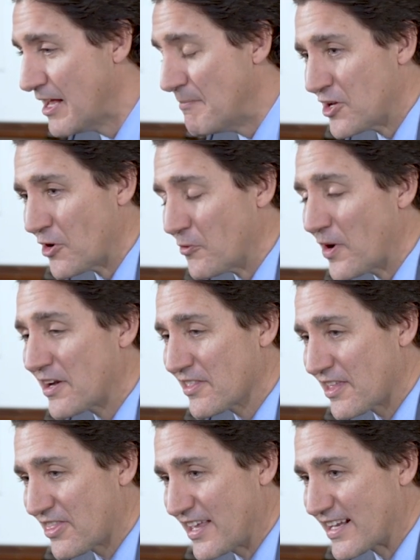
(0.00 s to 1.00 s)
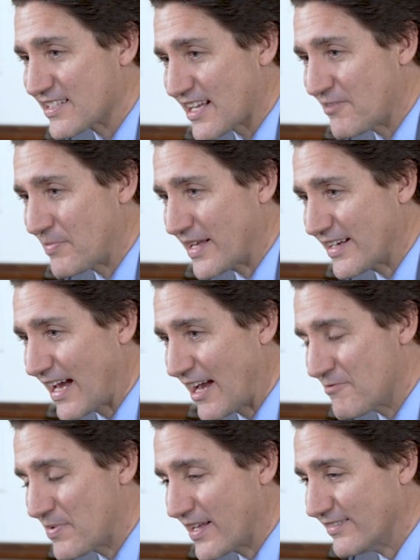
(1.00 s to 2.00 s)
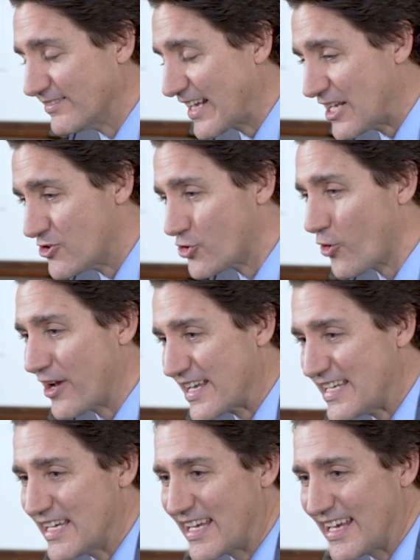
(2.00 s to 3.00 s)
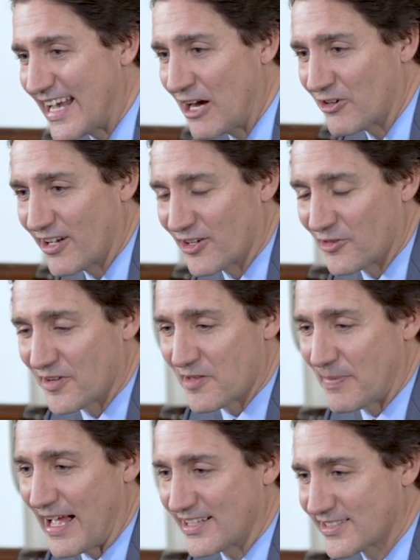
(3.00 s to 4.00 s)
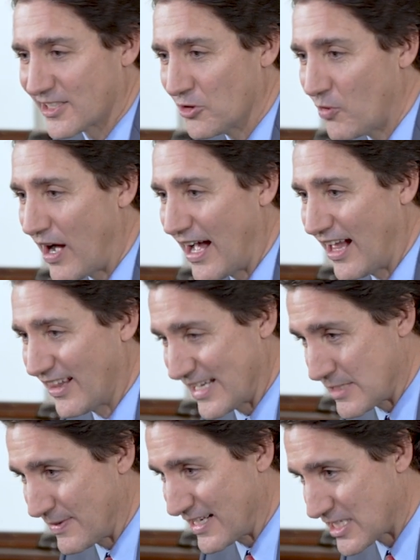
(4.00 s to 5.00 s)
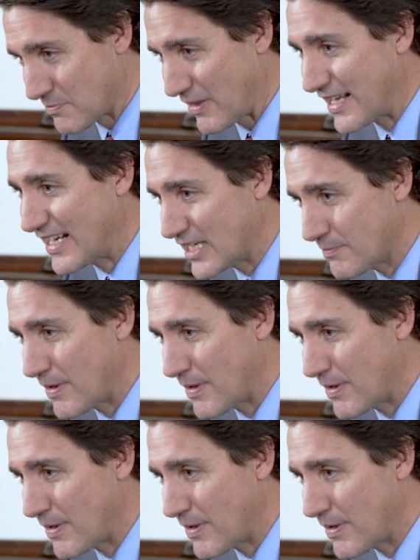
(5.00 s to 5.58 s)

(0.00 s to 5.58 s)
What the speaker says: You know, one of the things I've been enjoying geeking out on over the past little while has been explaining to